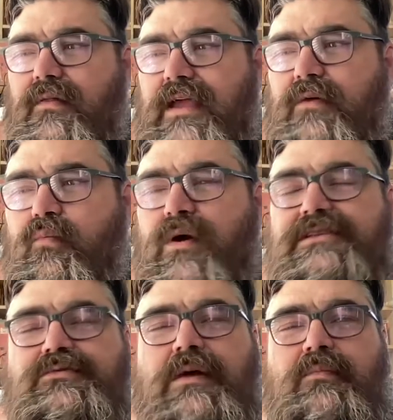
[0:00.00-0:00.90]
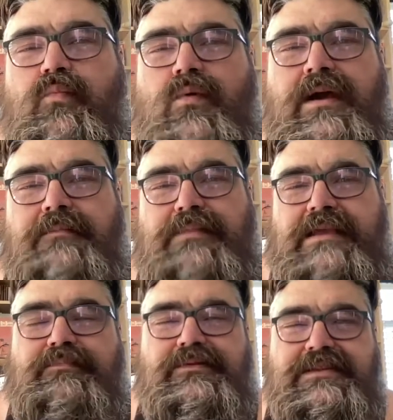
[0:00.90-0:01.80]
Like, what do I want
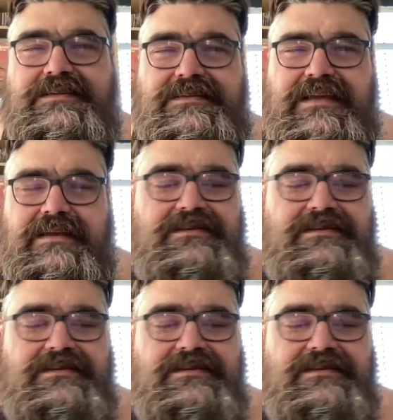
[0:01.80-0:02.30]
people to see?